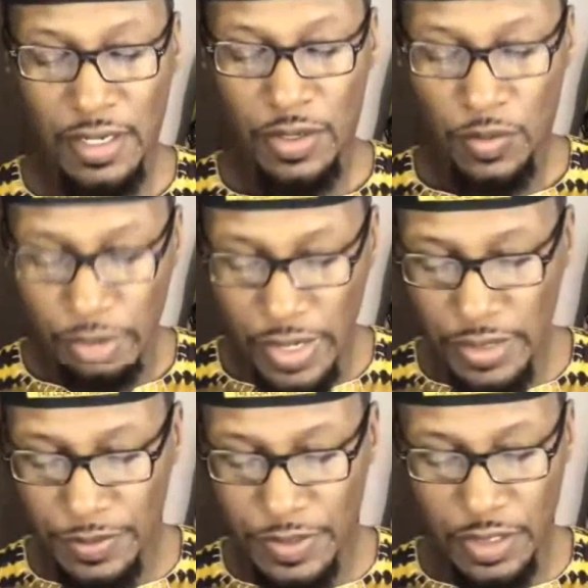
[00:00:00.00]

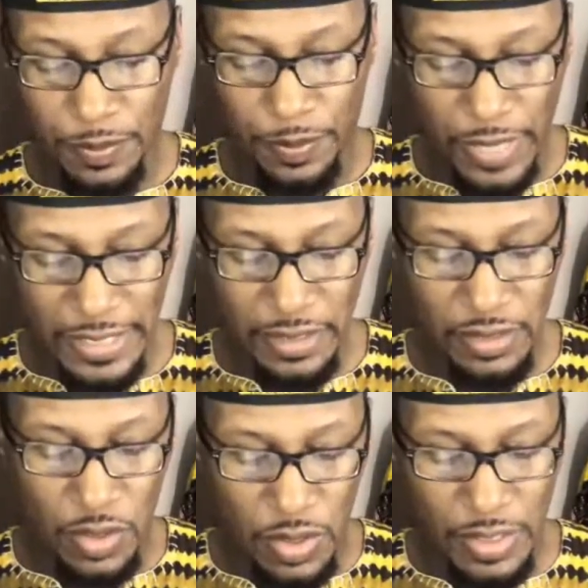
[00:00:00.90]
Williams took Pleasant
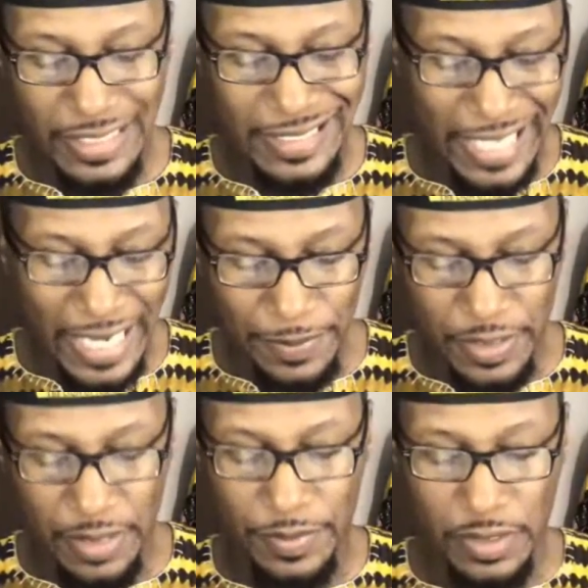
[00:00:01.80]
on a
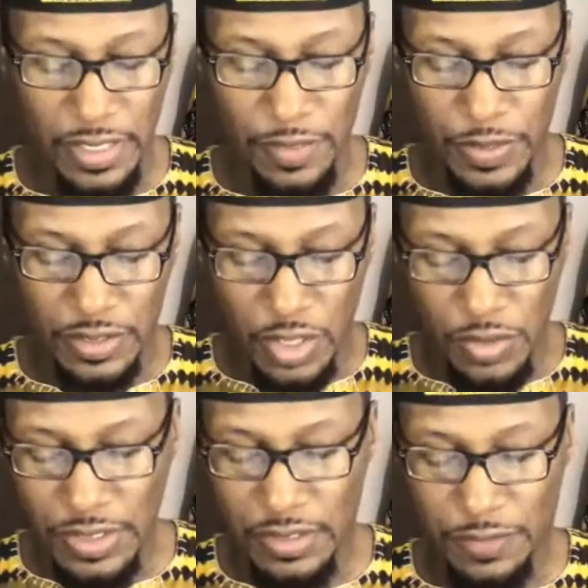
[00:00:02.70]
steamship to live with
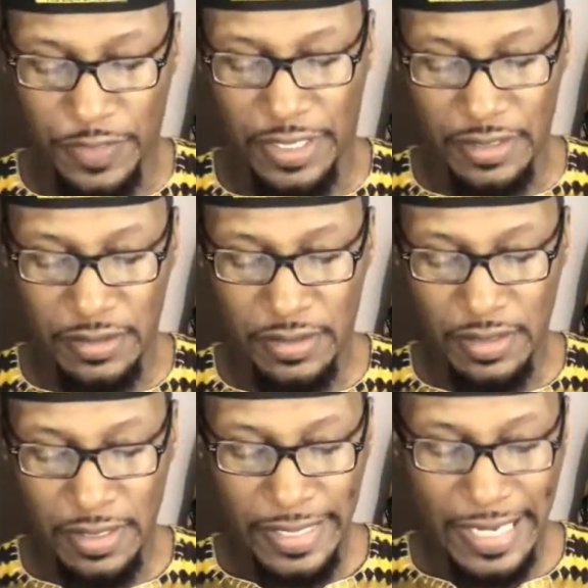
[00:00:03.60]
associates of his,
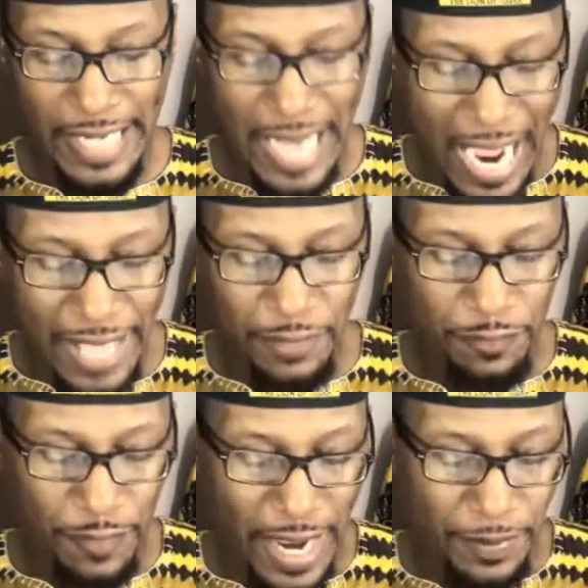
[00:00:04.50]
an island
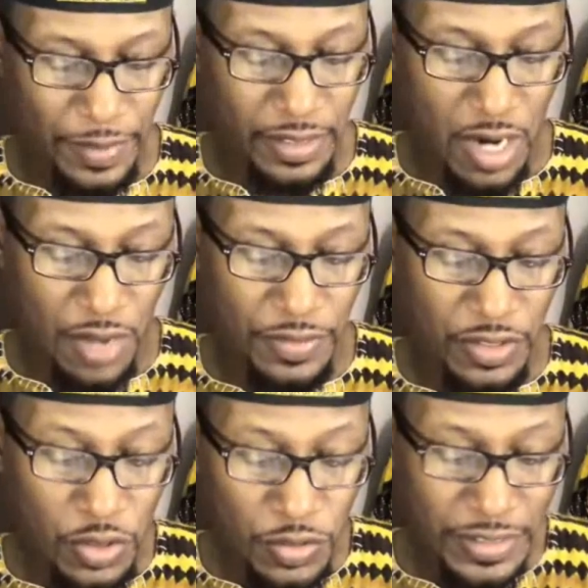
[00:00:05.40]
family called the
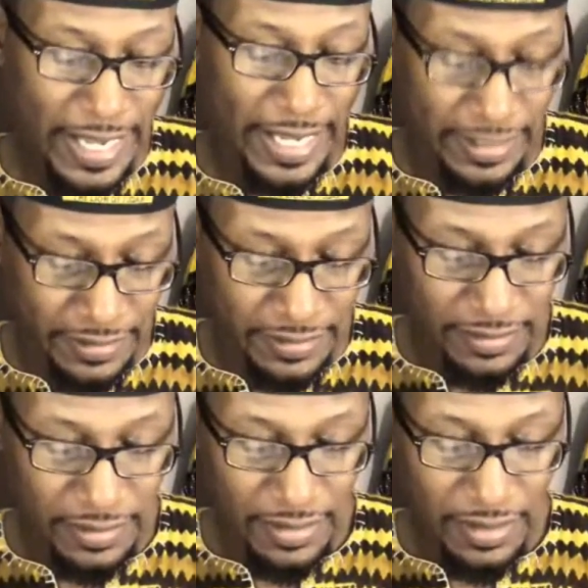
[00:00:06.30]
Hooseys,
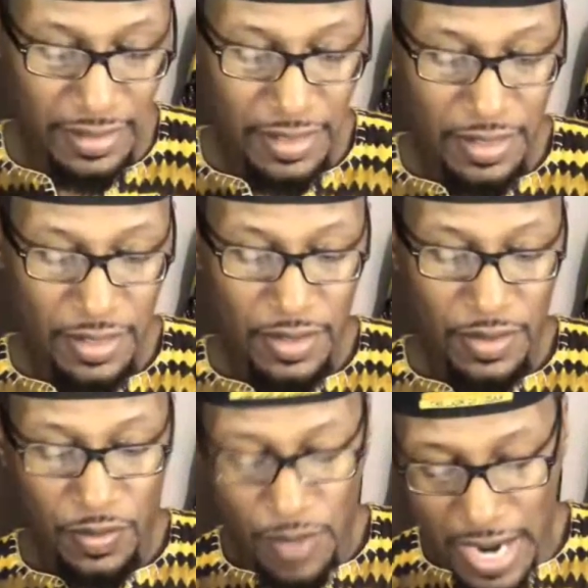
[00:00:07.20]

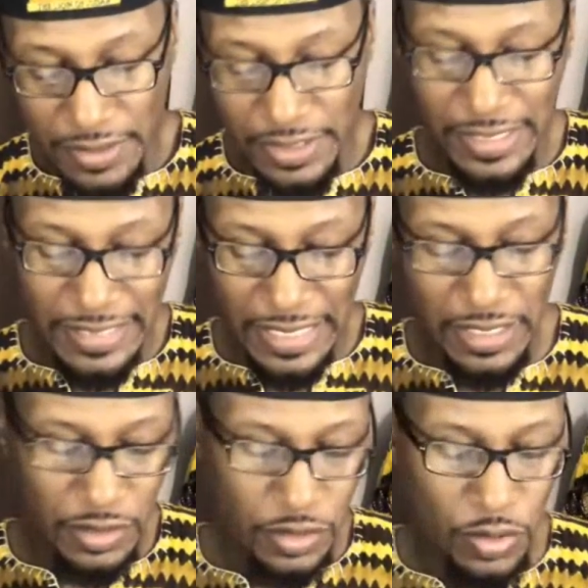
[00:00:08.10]
while she
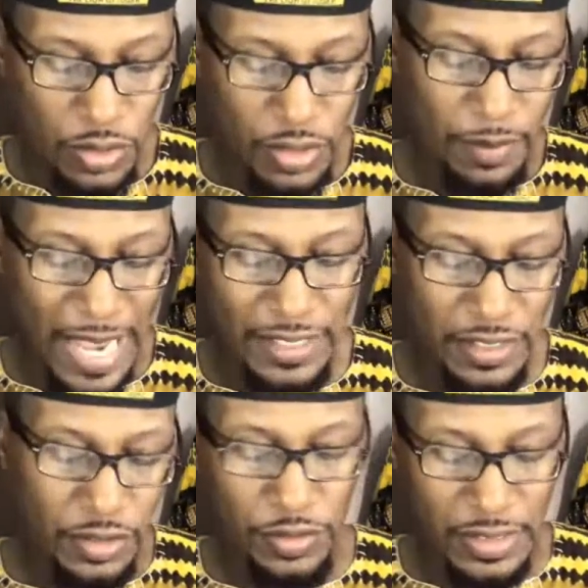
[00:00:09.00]
attended school on the
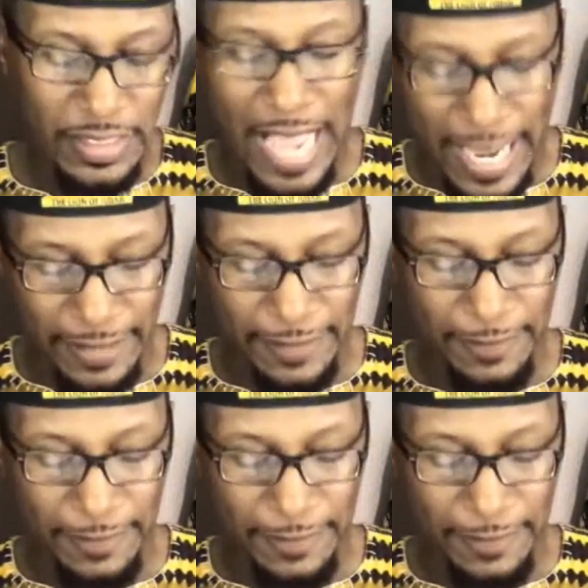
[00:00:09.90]
Massachusetts Island.